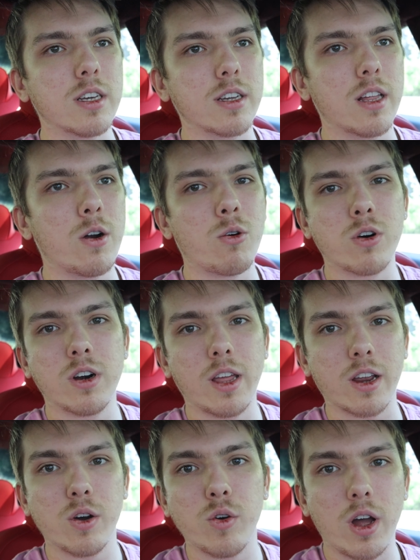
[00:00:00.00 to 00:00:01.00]
like that, or
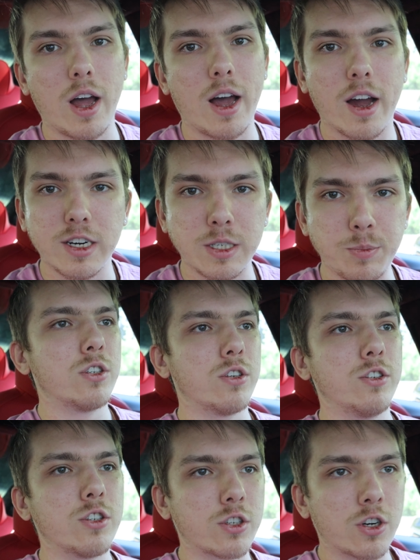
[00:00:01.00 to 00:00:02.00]
like a higher speed. So
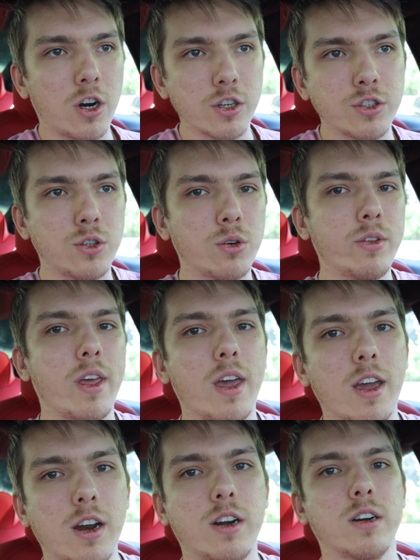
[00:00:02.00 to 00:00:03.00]
it just cuts through the
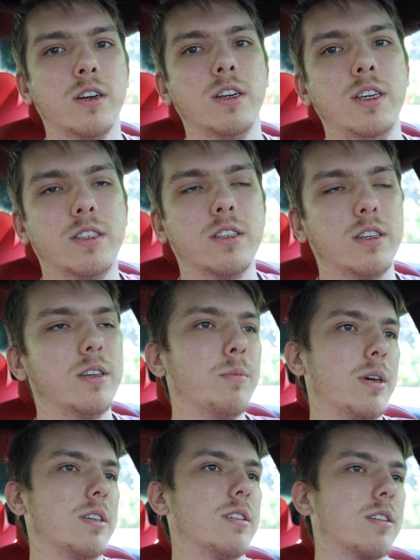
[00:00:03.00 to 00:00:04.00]
air easily,
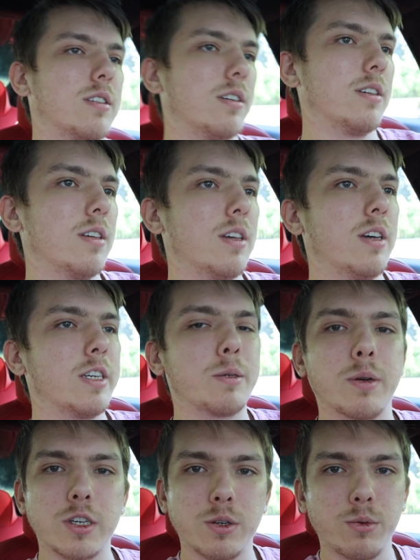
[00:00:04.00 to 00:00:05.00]
basically,
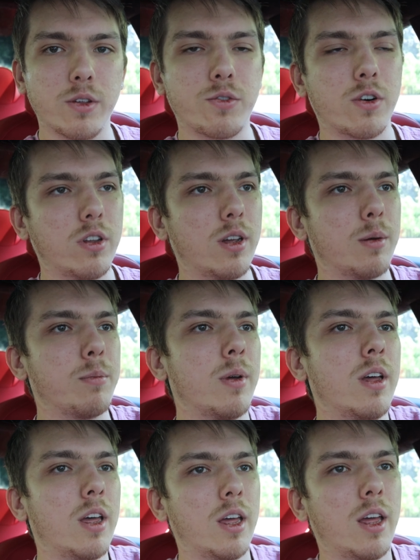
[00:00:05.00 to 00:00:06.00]
especially with the front lip.
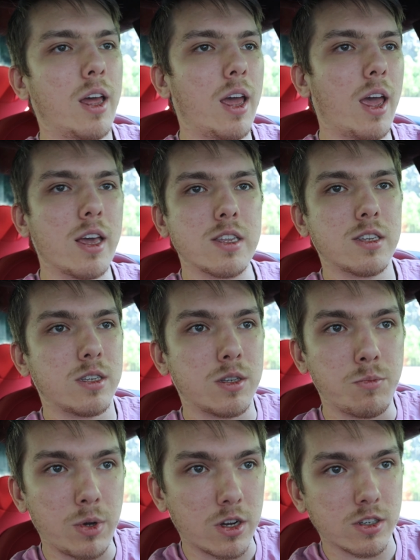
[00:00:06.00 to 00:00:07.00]
And
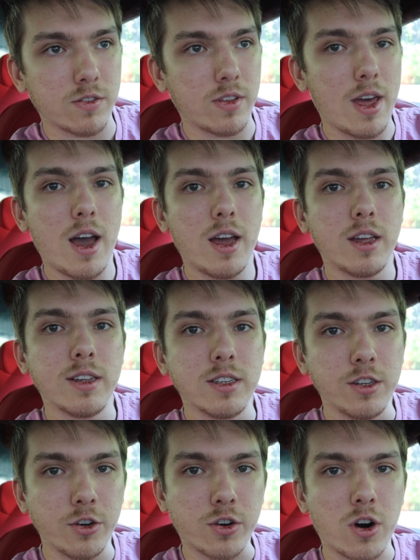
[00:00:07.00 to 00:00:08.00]
because of that,
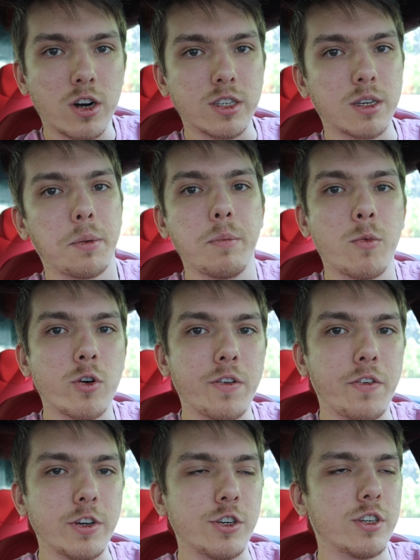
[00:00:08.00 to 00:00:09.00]
your car is going to be more
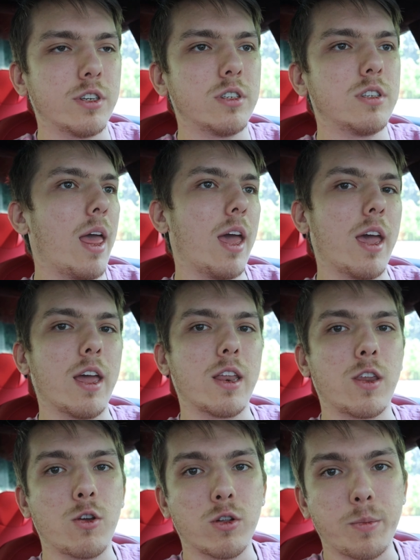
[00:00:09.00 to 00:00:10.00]
efficient,
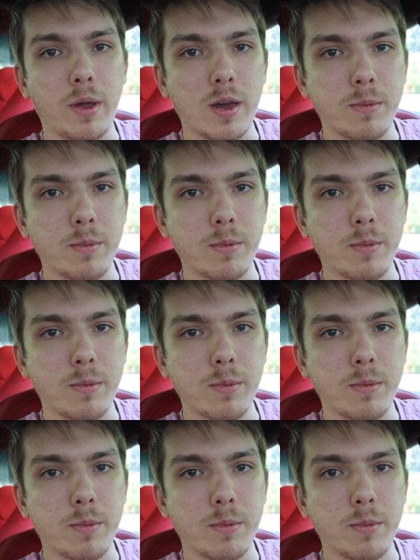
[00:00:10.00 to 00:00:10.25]
and you'll be